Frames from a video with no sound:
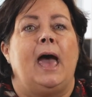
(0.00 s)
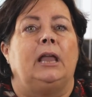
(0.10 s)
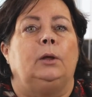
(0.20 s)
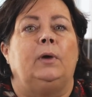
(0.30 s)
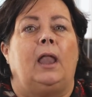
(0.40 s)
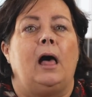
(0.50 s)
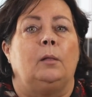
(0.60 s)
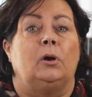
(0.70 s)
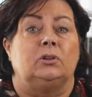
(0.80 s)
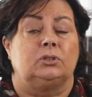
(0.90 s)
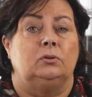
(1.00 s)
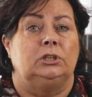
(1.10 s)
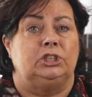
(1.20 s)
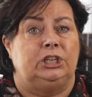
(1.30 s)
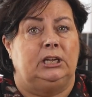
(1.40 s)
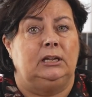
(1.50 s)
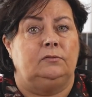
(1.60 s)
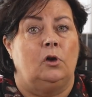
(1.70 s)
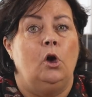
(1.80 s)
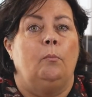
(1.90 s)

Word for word: and it will help our school achieve,